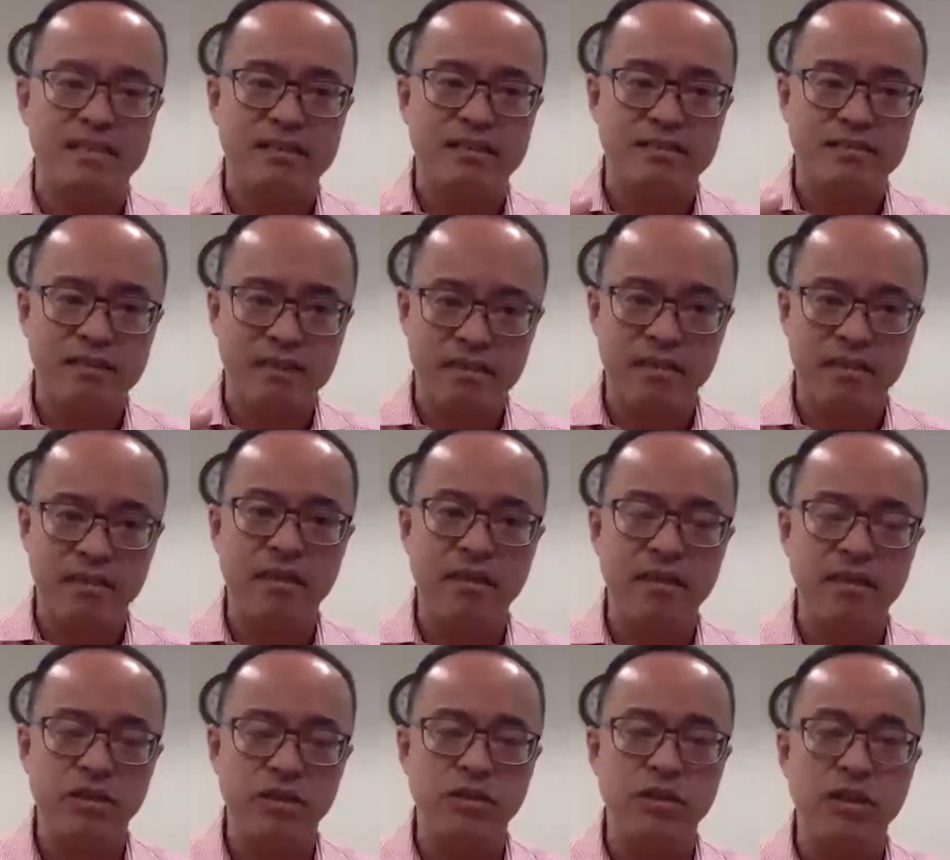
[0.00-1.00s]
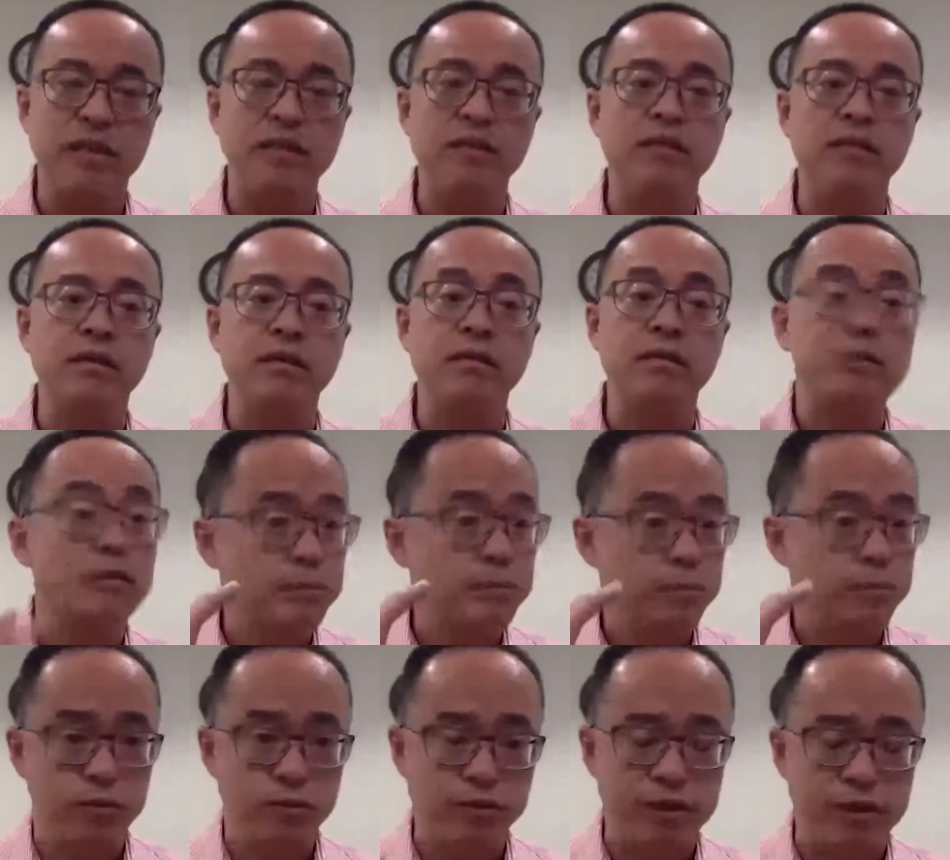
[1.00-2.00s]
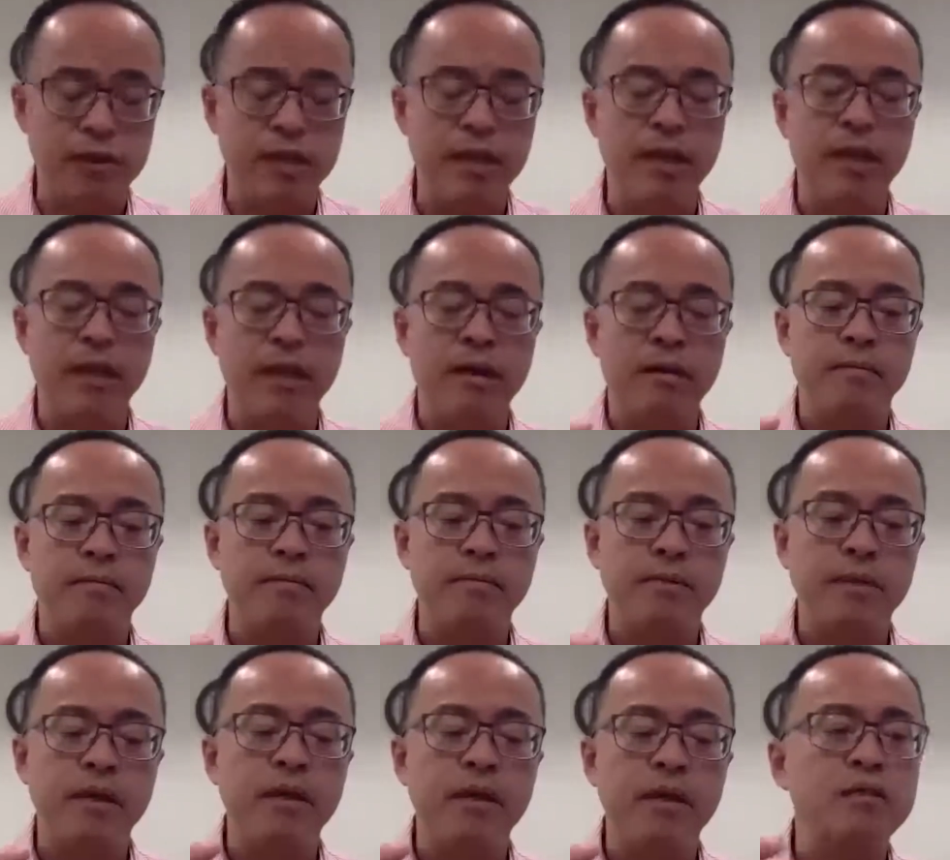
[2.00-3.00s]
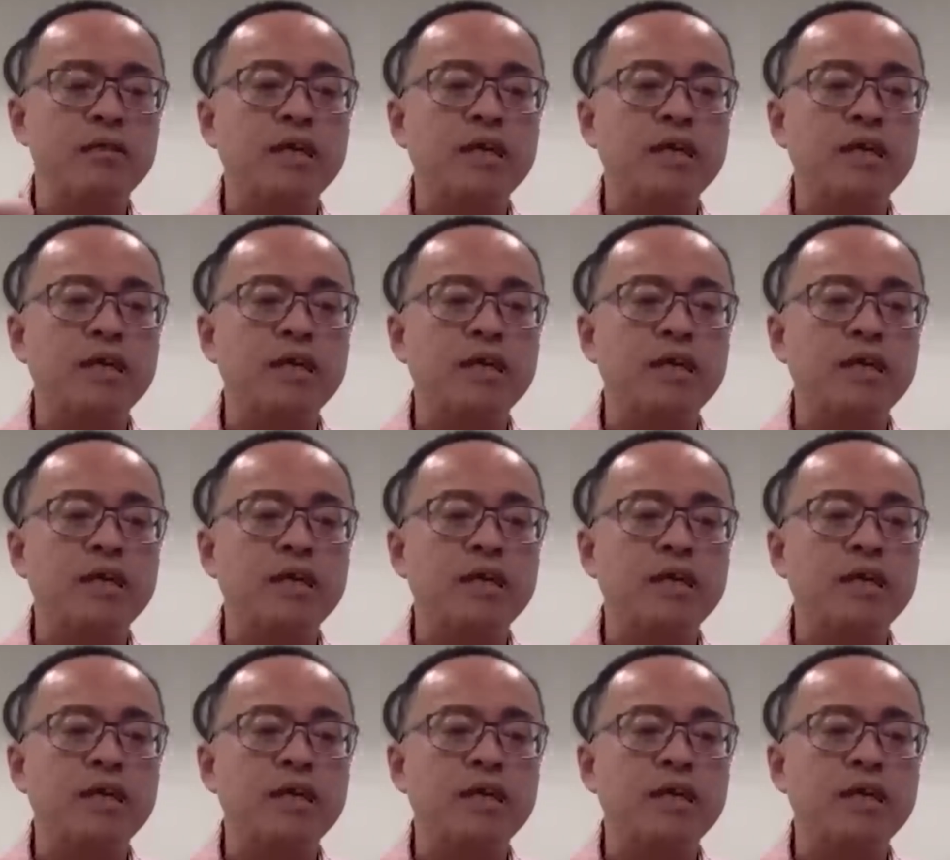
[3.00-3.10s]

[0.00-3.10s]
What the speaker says: technology, and this proven. The